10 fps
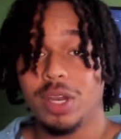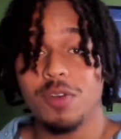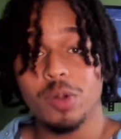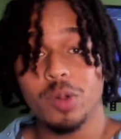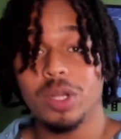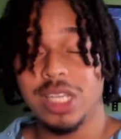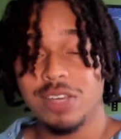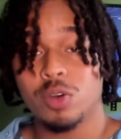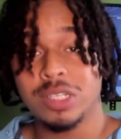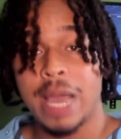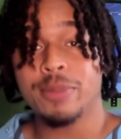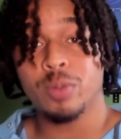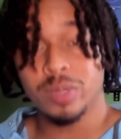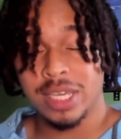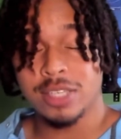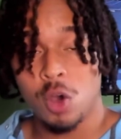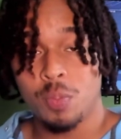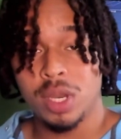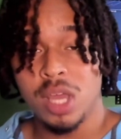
if you're going to leave Kristaps Porzingis open,